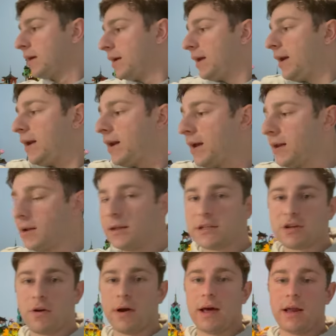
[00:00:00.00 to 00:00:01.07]
And let's
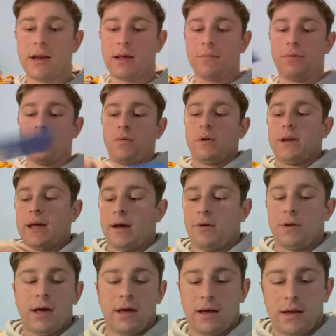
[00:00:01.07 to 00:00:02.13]
go ahead and put one
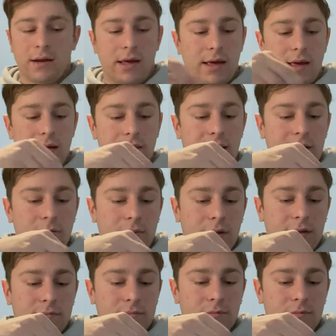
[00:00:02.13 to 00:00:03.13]
down on a Lego plate.